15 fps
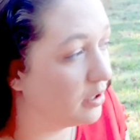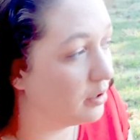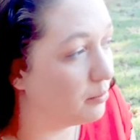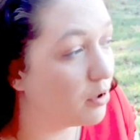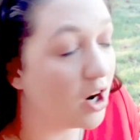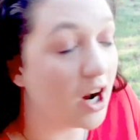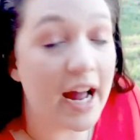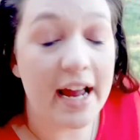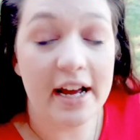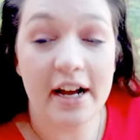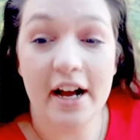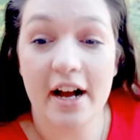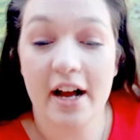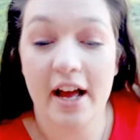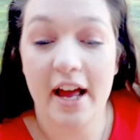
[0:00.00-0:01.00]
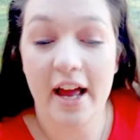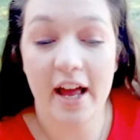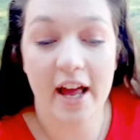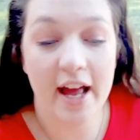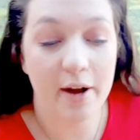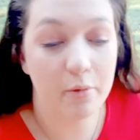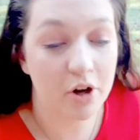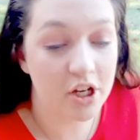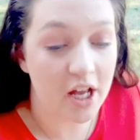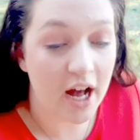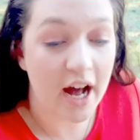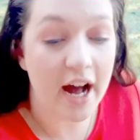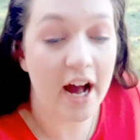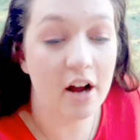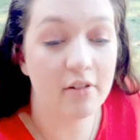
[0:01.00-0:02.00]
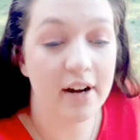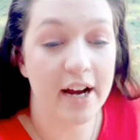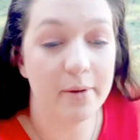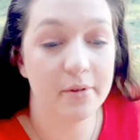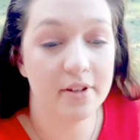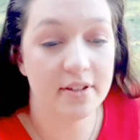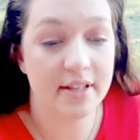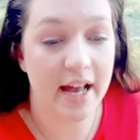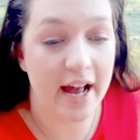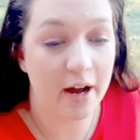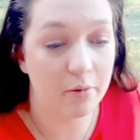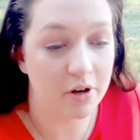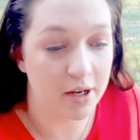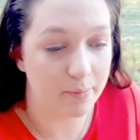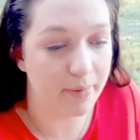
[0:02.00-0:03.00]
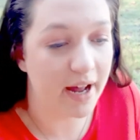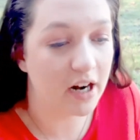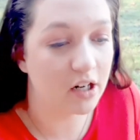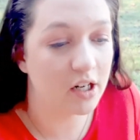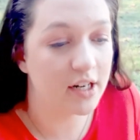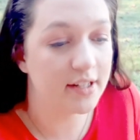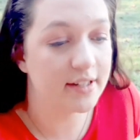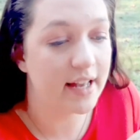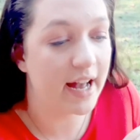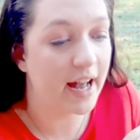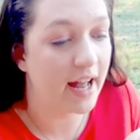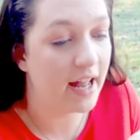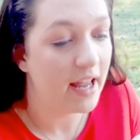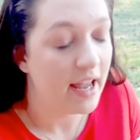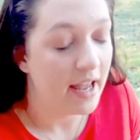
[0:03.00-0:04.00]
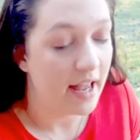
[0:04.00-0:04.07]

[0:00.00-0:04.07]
prior what your heart rate was at, what your battery's at.